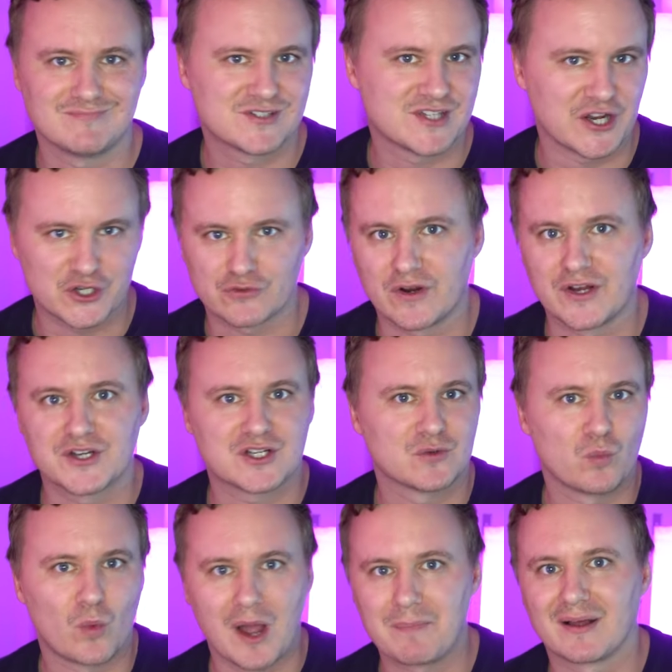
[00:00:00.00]

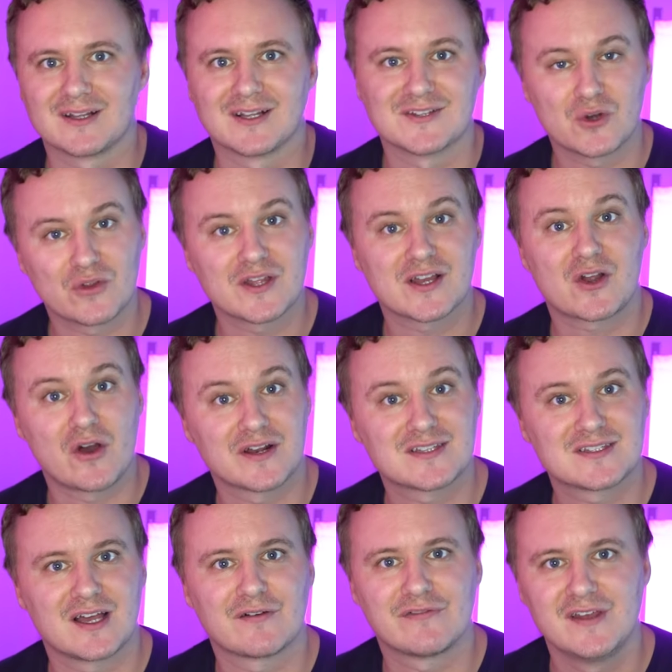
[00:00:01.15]
saturation, white balance, all that kind of
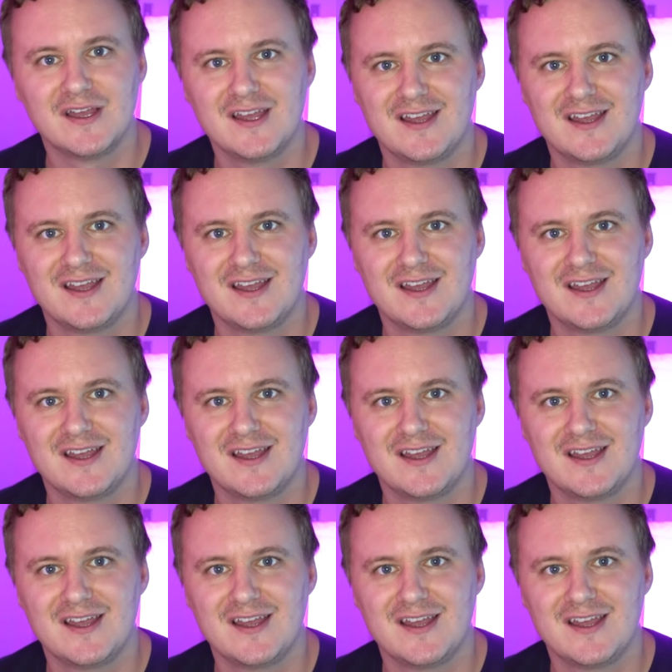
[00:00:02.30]
stuff